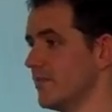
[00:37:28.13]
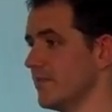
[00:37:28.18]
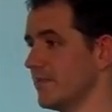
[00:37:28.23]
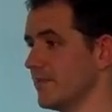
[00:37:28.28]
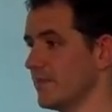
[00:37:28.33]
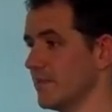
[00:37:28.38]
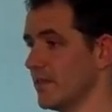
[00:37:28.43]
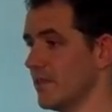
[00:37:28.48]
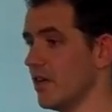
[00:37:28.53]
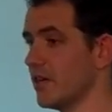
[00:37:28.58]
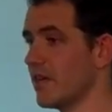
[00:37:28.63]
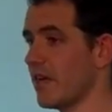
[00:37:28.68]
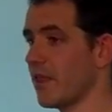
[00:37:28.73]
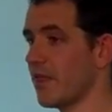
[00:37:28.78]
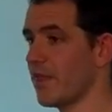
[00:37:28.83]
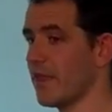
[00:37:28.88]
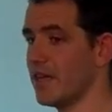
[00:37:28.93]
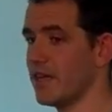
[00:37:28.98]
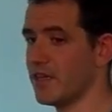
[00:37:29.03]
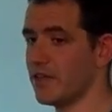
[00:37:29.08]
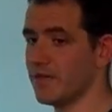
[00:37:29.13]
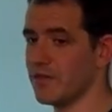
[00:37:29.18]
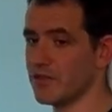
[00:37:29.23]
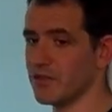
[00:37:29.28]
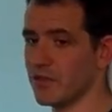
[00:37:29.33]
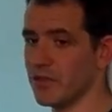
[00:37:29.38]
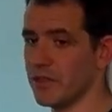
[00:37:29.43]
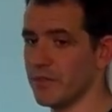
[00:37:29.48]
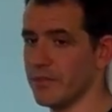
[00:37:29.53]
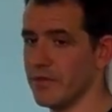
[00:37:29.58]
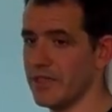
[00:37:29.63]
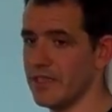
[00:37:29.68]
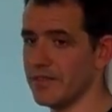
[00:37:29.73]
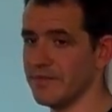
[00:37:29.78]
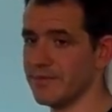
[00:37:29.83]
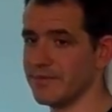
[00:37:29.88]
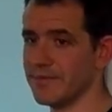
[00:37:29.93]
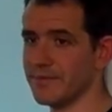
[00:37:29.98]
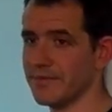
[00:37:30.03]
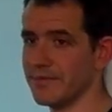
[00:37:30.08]
No. Okay, thank you for joining
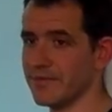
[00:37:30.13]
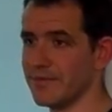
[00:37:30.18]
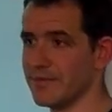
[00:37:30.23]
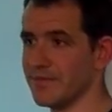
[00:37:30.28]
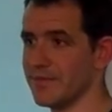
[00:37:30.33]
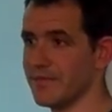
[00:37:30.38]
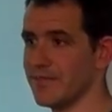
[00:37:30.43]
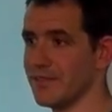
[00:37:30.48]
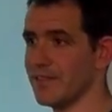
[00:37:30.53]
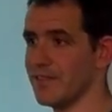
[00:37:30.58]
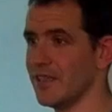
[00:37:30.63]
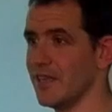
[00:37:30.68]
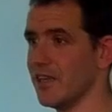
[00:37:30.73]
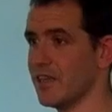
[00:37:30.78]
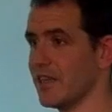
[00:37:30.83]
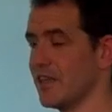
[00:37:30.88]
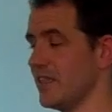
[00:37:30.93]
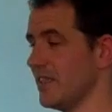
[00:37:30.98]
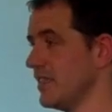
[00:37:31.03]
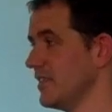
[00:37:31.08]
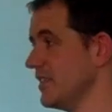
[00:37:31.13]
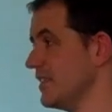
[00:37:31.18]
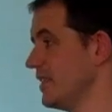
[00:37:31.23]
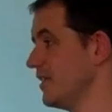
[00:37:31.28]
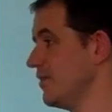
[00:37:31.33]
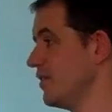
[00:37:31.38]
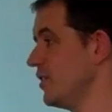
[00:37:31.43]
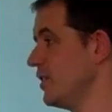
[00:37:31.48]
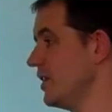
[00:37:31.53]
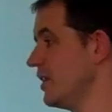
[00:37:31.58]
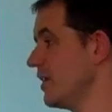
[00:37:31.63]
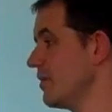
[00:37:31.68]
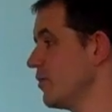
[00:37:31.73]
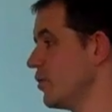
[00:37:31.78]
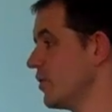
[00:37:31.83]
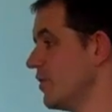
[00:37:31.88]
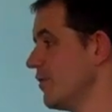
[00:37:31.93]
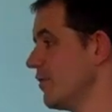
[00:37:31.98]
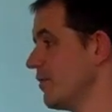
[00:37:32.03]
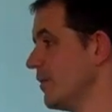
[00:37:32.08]
me. Thank you. Okay, if you
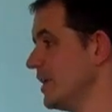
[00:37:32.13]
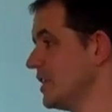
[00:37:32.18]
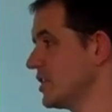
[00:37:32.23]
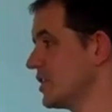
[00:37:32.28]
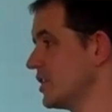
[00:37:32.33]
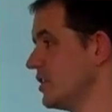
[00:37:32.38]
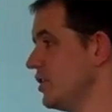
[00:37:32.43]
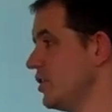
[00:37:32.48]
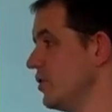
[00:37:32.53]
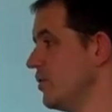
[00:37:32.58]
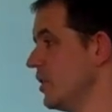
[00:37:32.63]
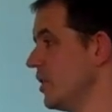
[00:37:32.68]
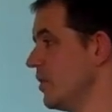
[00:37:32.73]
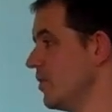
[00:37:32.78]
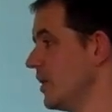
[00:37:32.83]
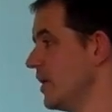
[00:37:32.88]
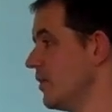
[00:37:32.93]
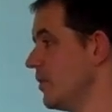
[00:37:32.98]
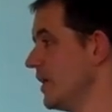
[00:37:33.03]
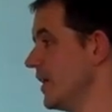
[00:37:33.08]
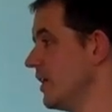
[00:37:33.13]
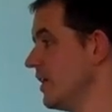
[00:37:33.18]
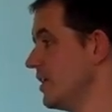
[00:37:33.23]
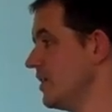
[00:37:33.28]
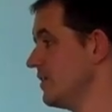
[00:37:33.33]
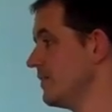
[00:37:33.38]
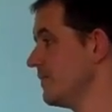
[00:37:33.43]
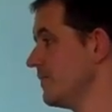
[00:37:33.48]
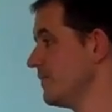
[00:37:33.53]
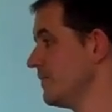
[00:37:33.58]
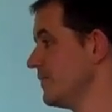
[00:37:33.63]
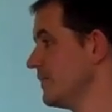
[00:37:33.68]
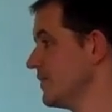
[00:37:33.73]
need any more information, you know where we are.